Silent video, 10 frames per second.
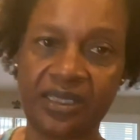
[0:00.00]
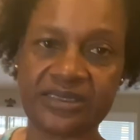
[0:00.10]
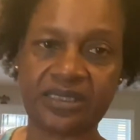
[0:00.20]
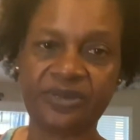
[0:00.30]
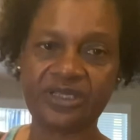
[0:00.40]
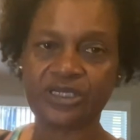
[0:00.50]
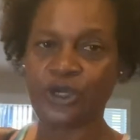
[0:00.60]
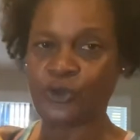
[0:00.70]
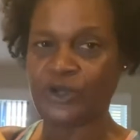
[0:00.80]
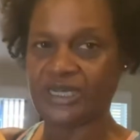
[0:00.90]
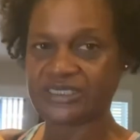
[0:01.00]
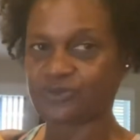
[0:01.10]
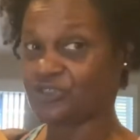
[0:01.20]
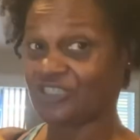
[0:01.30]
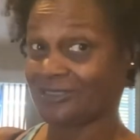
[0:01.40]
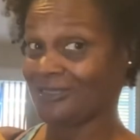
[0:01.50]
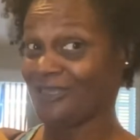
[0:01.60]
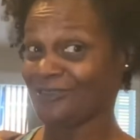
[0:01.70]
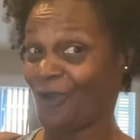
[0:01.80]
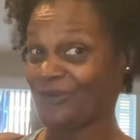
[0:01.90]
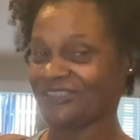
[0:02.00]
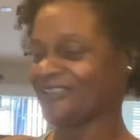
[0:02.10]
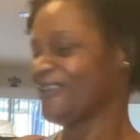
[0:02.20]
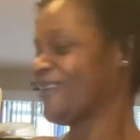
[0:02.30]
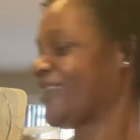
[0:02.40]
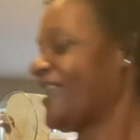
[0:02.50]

some of the donuts, which is always good.